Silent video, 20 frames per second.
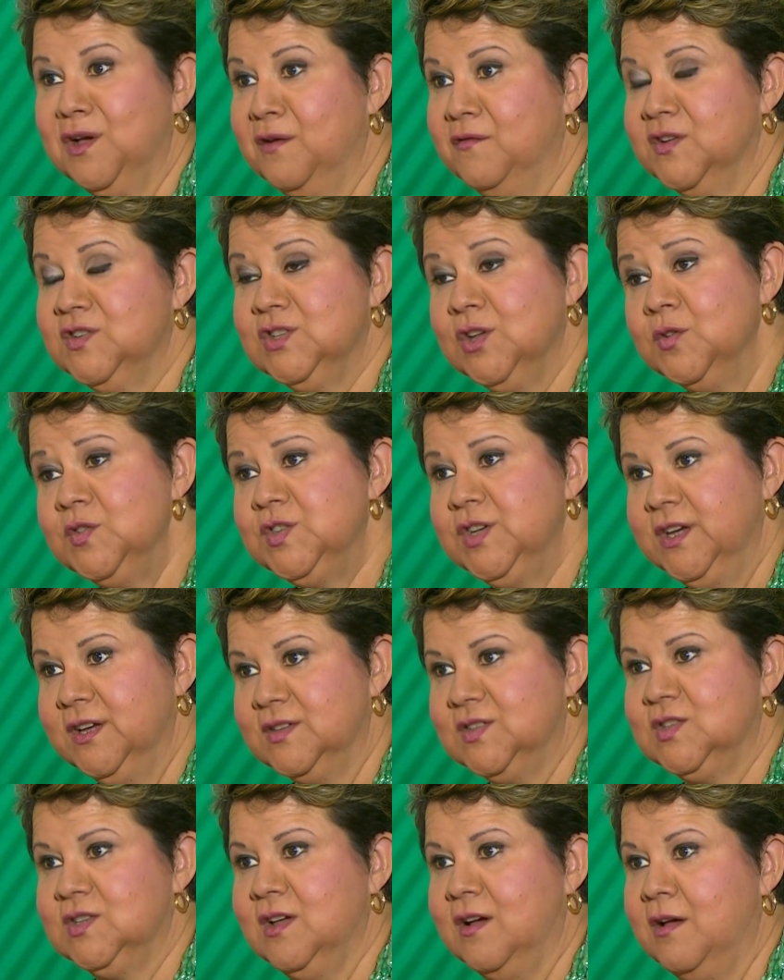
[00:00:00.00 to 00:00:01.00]
of
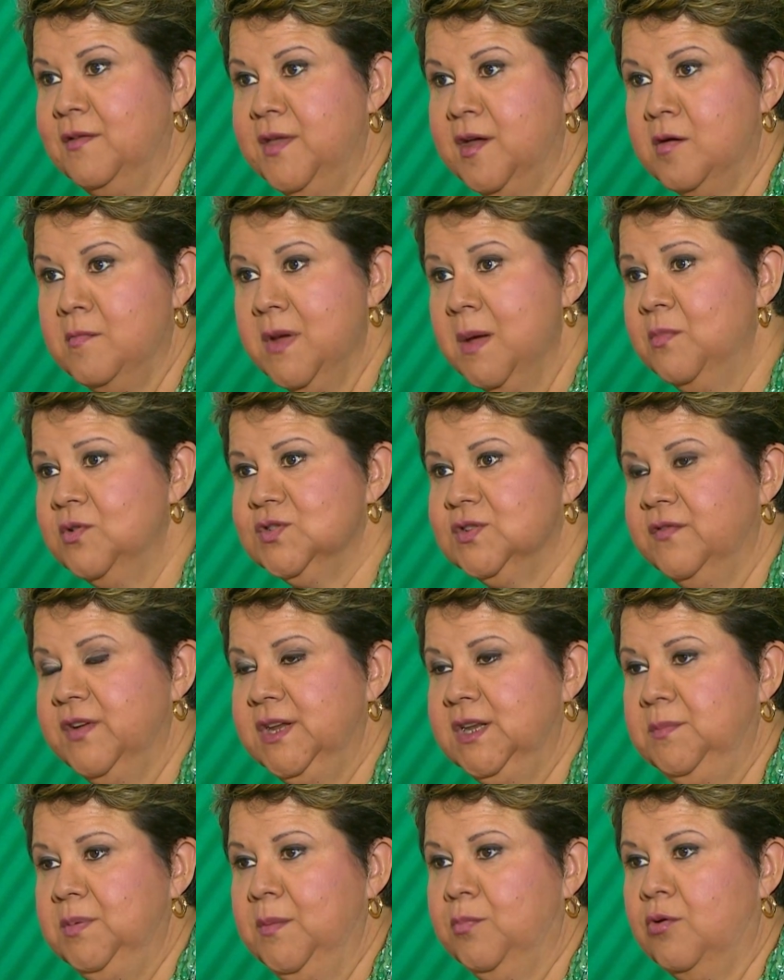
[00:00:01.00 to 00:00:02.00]
associates uh, that are members of
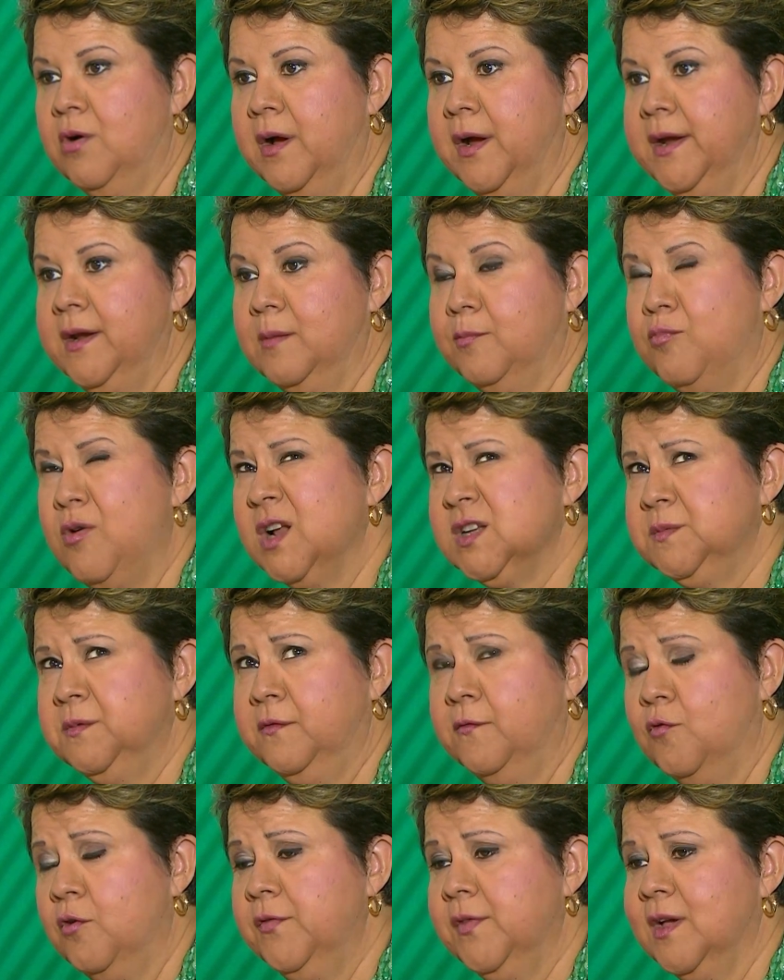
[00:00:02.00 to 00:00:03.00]
ADP Pride,
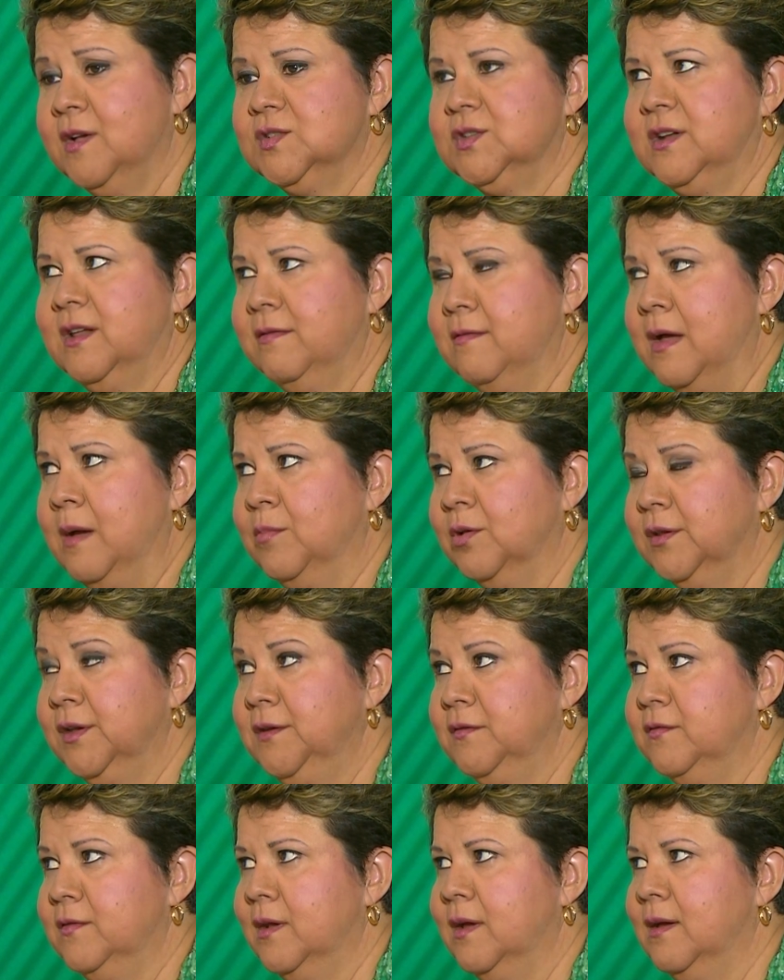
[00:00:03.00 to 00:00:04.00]
approximately 4,000, I, I
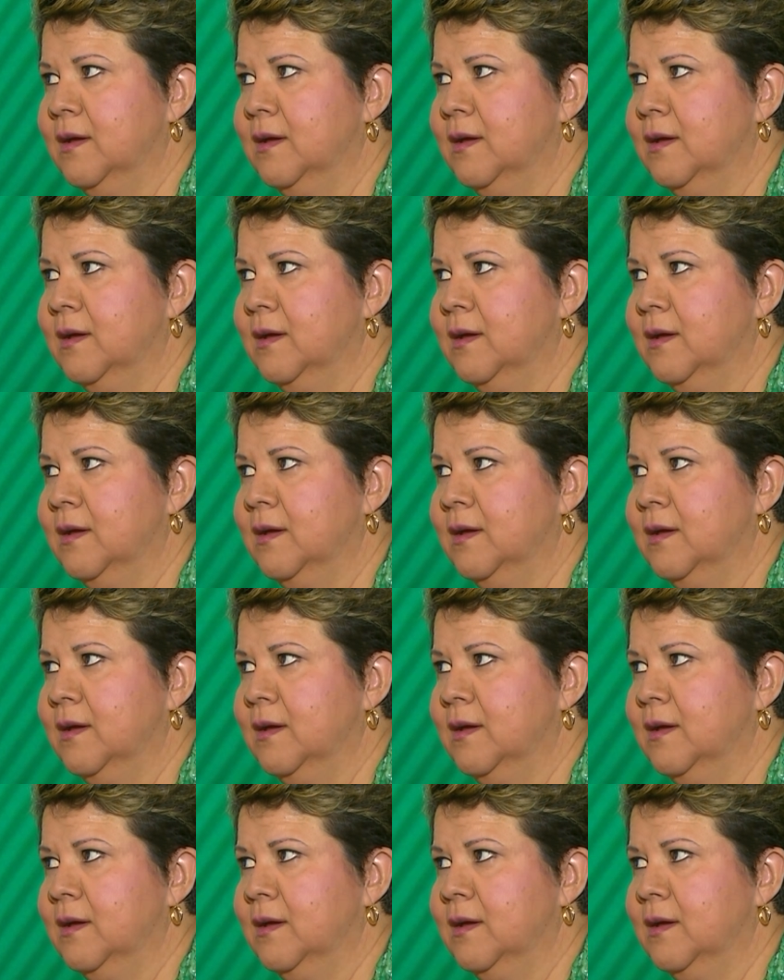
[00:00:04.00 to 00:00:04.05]
believe,